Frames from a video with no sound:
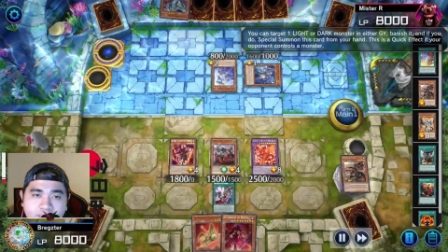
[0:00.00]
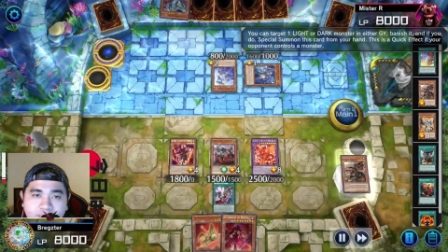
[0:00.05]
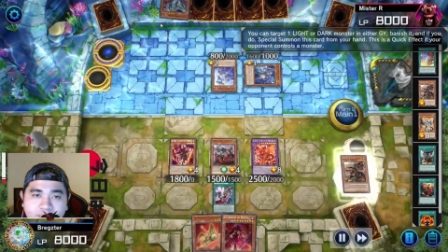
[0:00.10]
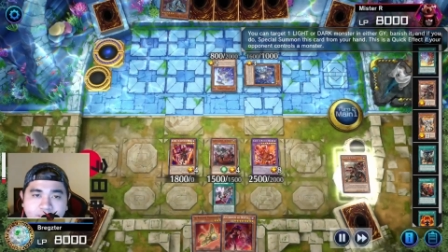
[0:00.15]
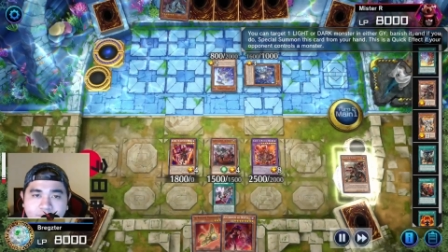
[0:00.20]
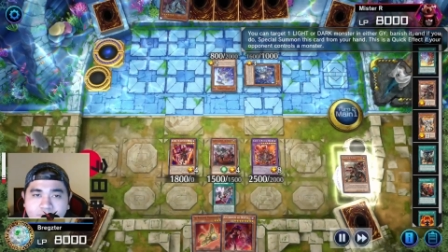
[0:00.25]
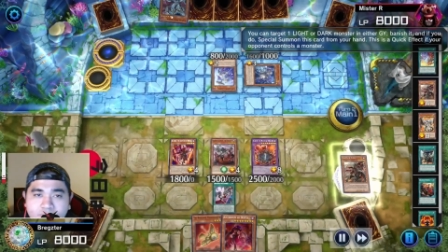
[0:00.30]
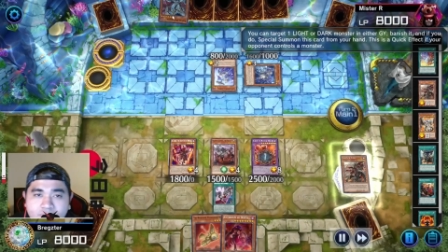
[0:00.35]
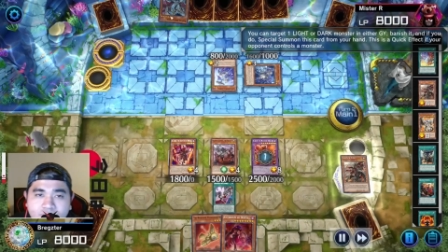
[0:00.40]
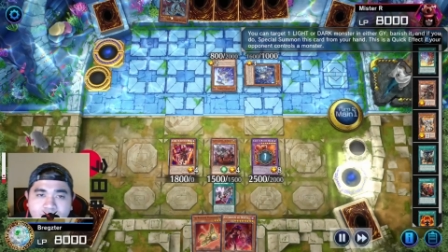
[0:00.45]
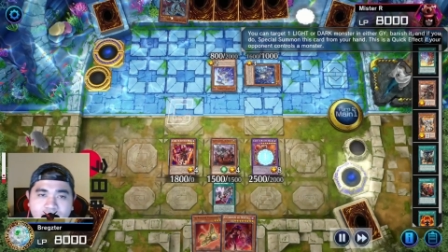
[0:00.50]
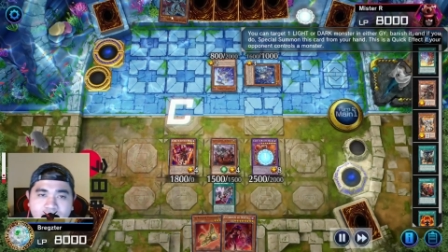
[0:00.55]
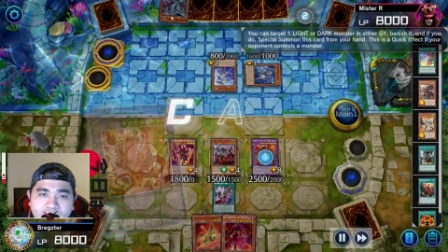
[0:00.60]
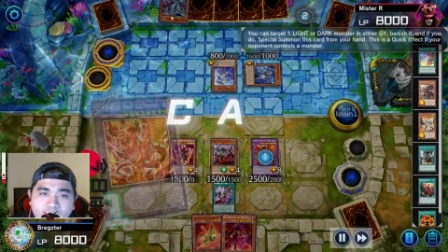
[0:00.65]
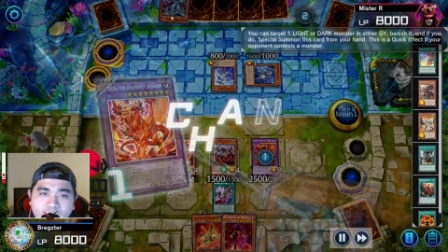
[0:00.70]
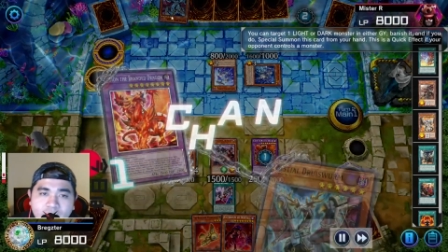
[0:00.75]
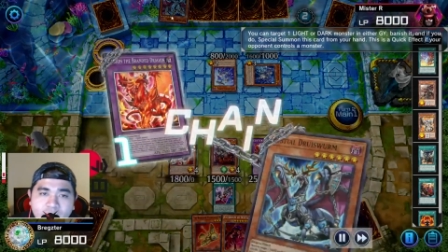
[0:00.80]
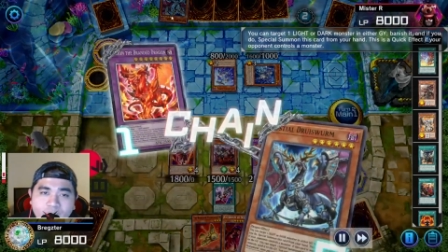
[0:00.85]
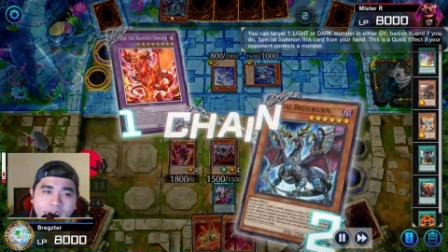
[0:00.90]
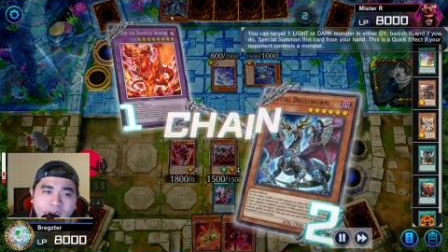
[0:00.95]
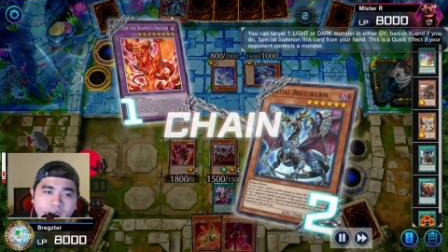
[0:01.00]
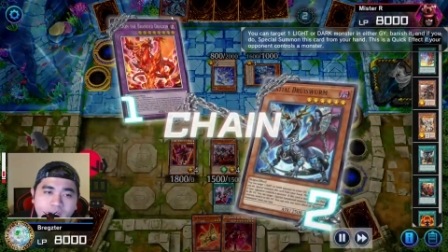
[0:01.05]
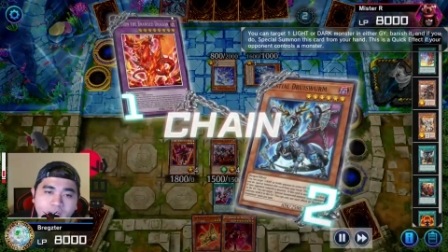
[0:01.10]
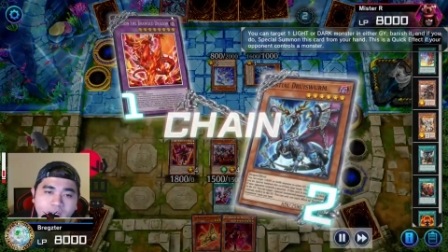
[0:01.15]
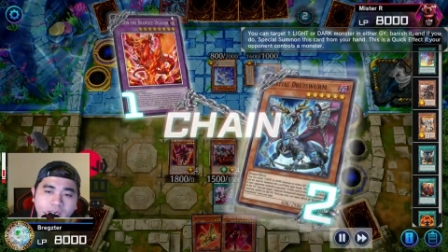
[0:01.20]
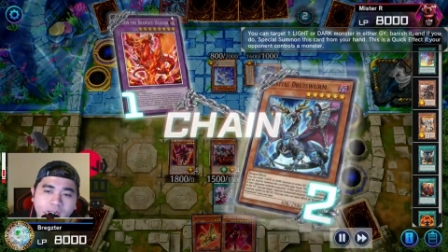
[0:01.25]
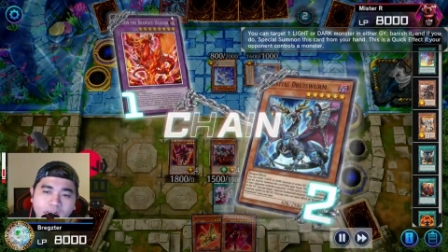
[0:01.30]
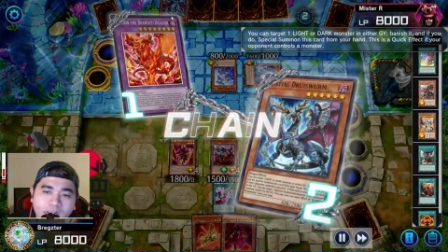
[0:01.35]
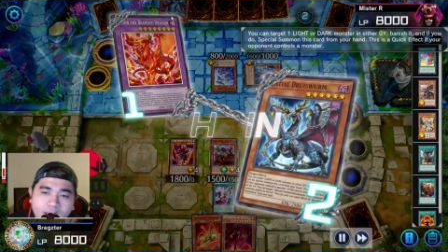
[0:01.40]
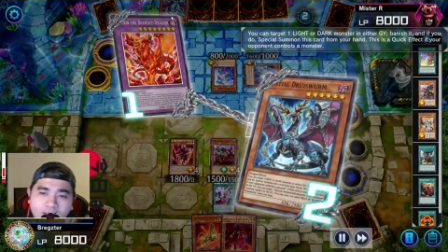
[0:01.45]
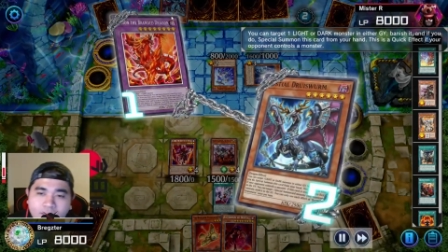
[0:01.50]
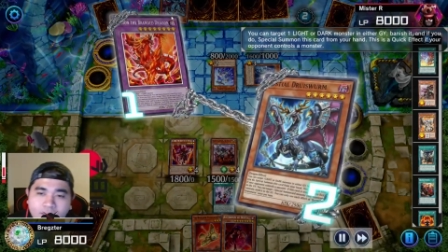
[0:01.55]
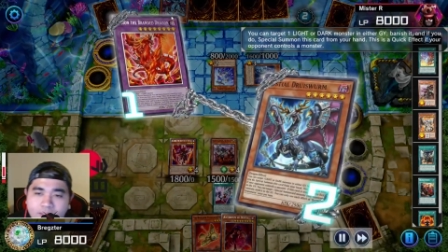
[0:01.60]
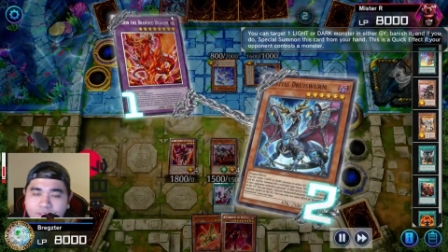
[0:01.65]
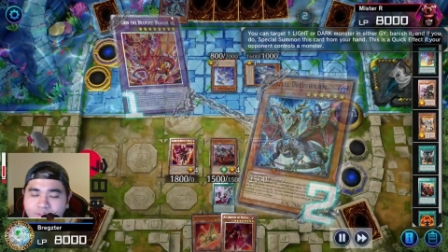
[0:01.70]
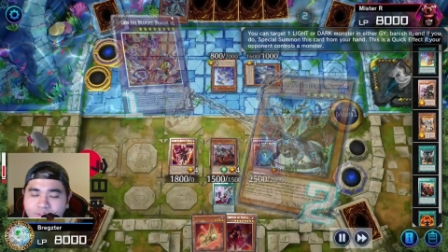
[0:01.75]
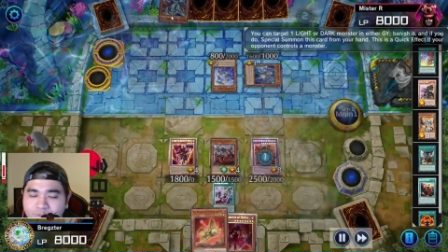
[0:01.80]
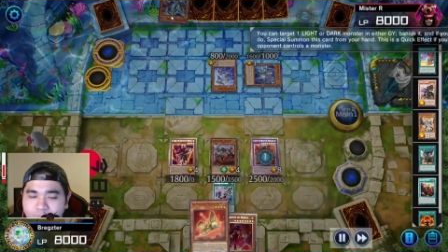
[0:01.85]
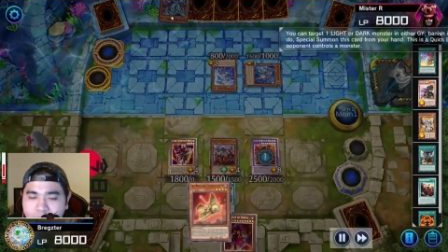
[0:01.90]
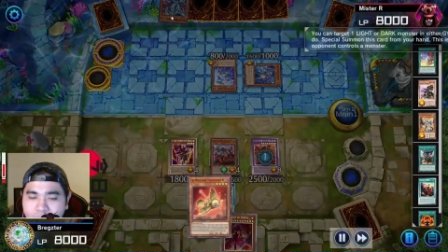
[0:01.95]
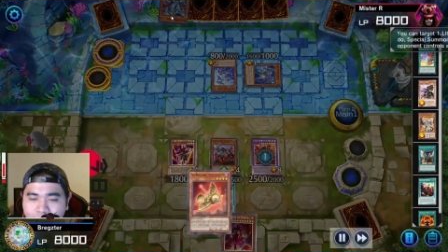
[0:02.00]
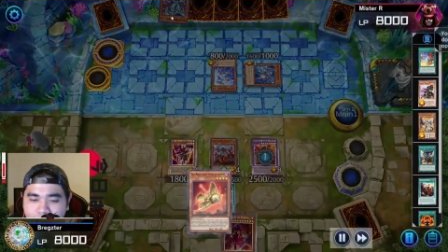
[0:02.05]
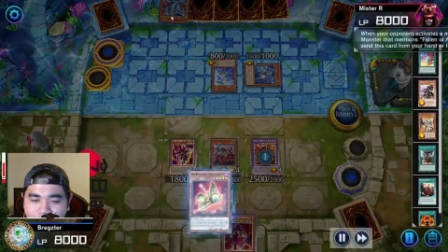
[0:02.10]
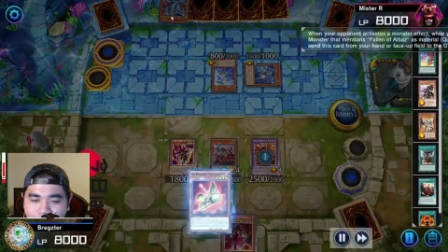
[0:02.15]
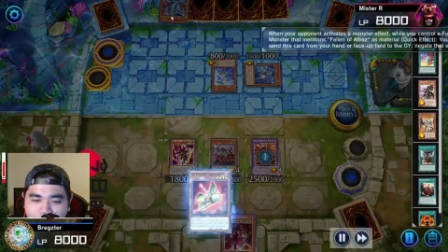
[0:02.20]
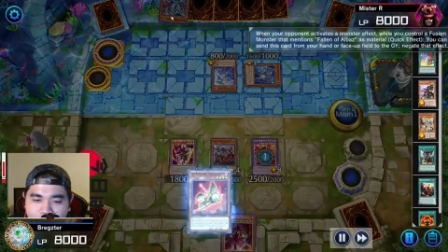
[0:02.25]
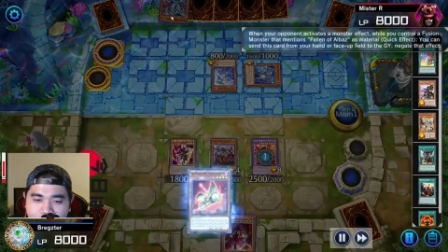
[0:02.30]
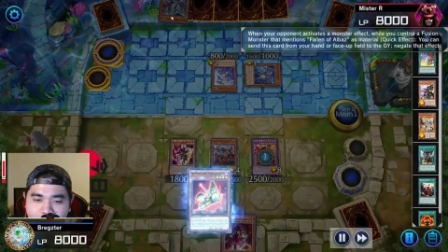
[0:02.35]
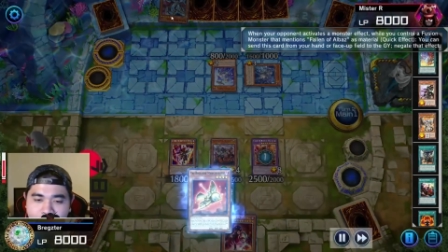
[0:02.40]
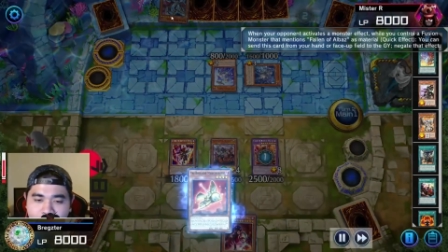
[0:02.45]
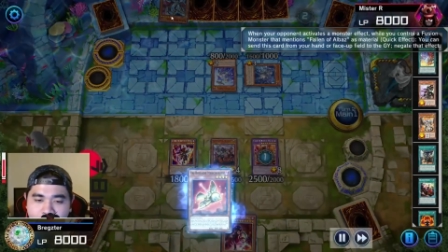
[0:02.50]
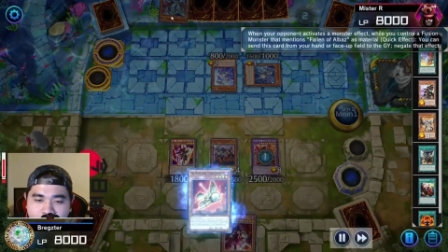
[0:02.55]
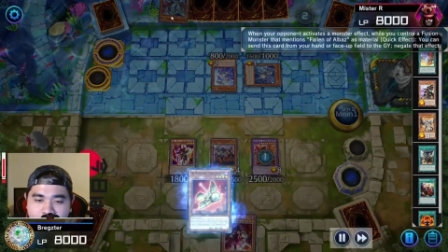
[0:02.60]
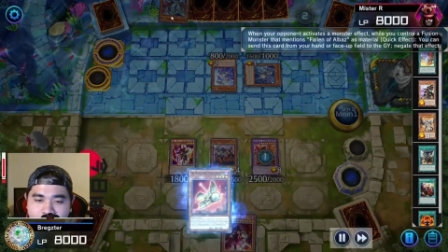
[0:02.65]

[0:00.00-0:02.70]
He will chain with Drew's Worm.